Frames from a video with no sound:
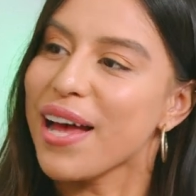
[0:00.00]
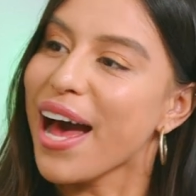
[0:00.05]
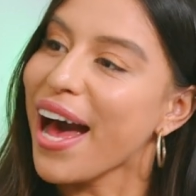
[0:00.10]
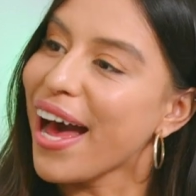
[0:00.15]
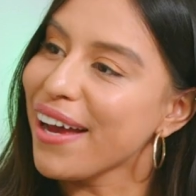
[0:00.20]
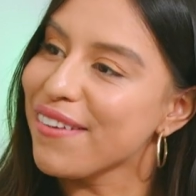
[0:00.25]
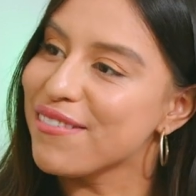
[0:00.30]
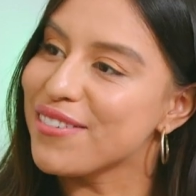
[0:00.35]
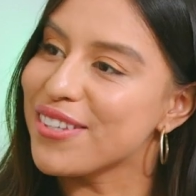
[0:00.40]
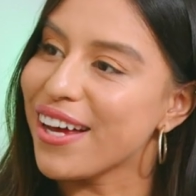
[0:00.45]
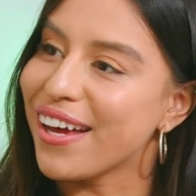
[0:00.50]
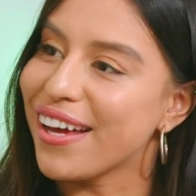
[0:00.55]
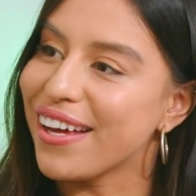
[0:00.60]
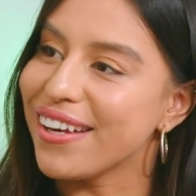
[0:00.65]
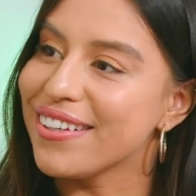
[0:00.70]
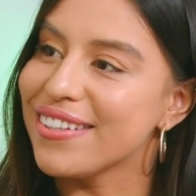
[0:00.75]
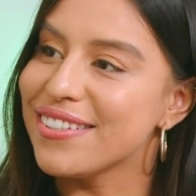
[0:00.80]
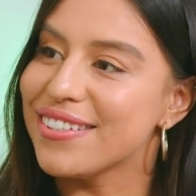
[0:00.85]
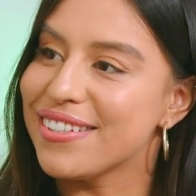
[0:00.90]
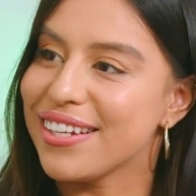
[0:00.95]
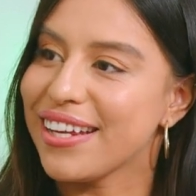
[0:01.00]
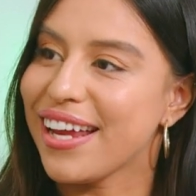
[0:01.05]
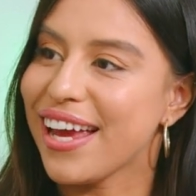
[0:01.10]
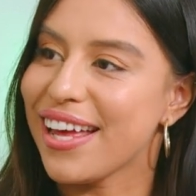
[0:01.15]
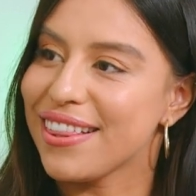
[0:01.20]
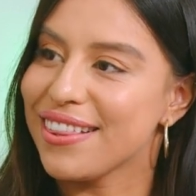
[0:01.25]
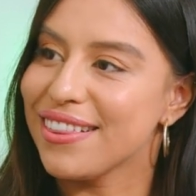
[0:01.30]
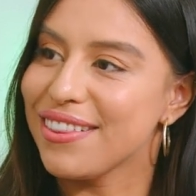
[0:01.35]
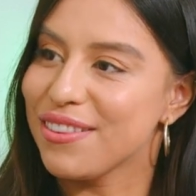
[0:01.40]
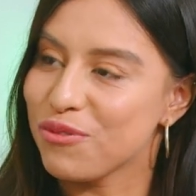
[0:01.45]
I've done to
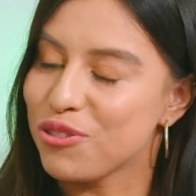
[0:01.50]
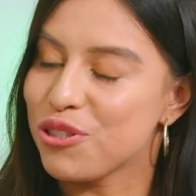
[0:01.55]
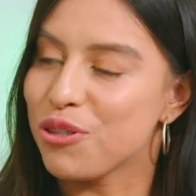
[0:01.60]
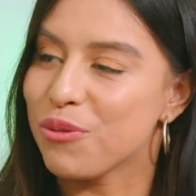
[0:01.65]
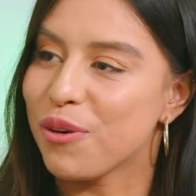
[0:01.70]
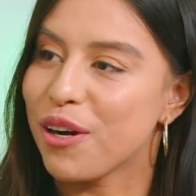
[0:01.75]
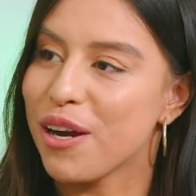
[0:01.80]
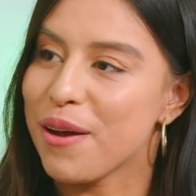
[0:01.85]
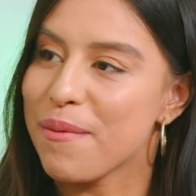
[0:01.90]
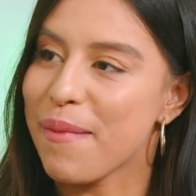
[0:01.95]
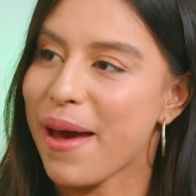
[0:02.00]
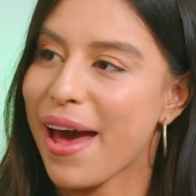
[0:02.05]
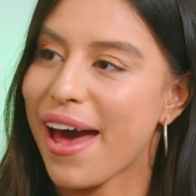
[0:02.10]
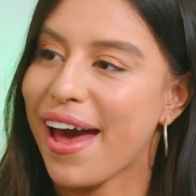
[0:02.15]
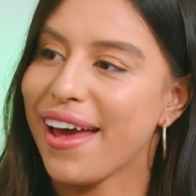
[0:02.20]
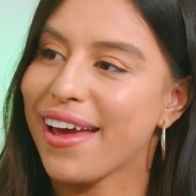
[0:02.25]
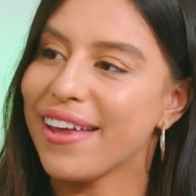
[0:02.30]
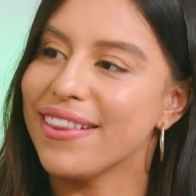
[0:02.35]
get to where I'm at,